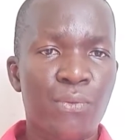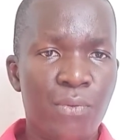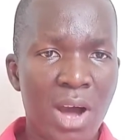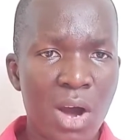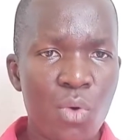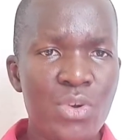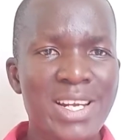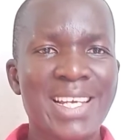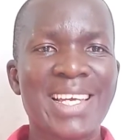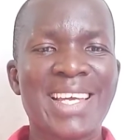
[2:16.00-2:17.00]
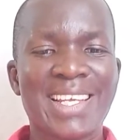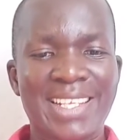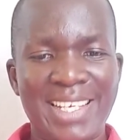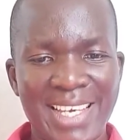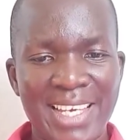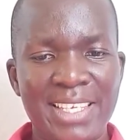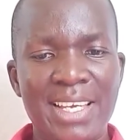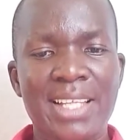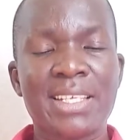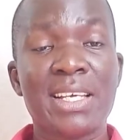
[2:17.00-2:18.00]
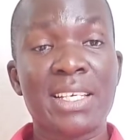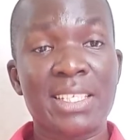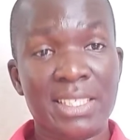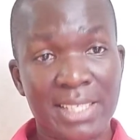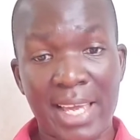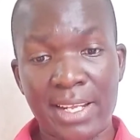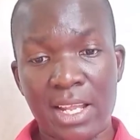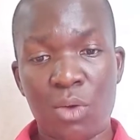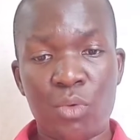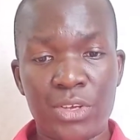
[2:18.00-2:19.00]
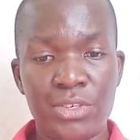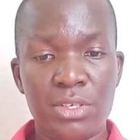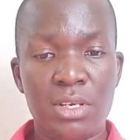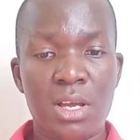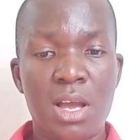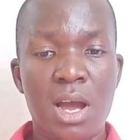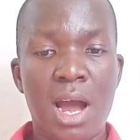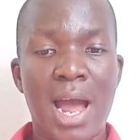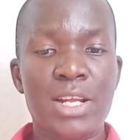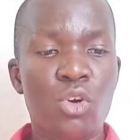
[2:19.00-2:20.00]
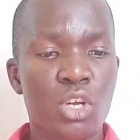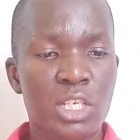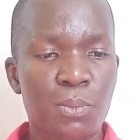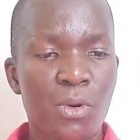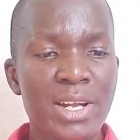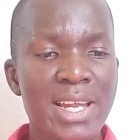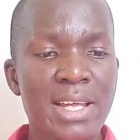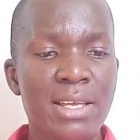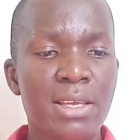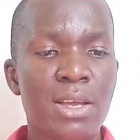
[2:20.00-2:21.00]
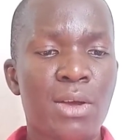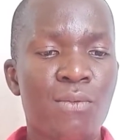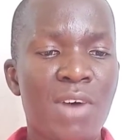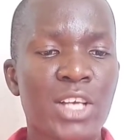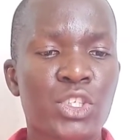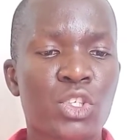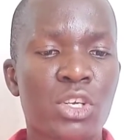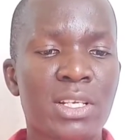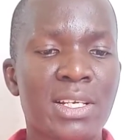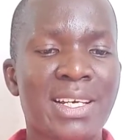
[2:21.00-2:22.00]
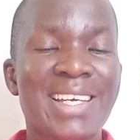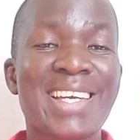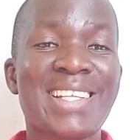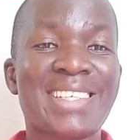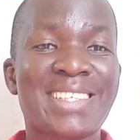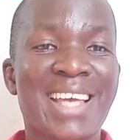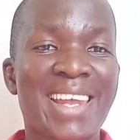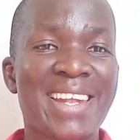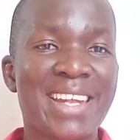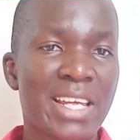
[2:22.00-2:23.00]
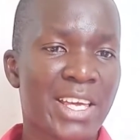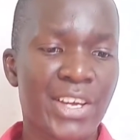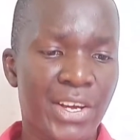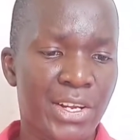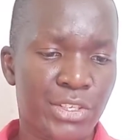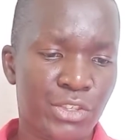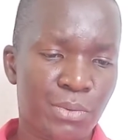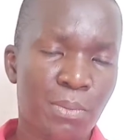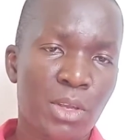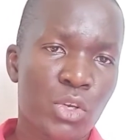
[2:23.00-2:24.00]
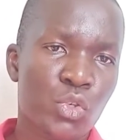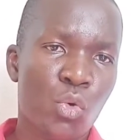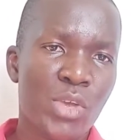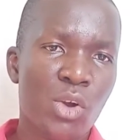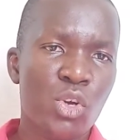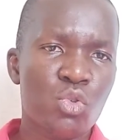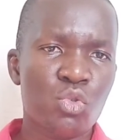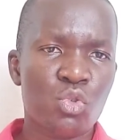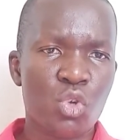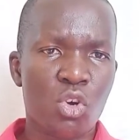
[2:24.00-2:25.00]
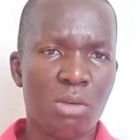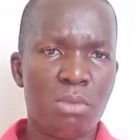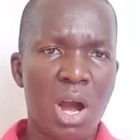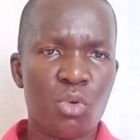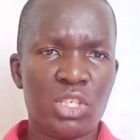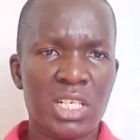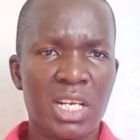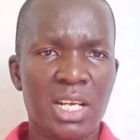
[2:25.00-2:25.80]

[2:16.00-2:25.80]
found in Kenyan Sign Language and corresponding version in signed English. So we are going to talk about